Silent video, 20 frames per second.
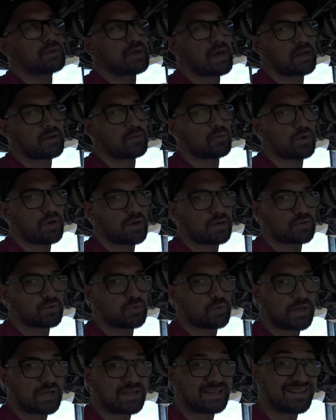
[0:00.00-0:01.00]
to that we are
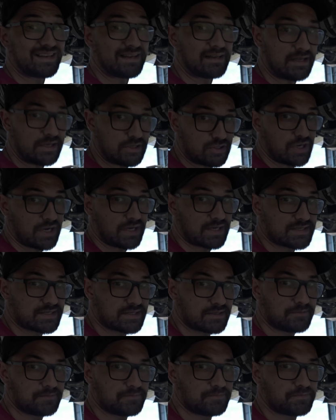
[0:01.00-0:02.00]
doing the leak
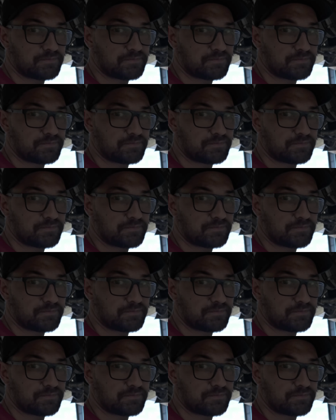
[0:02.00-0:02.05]
checks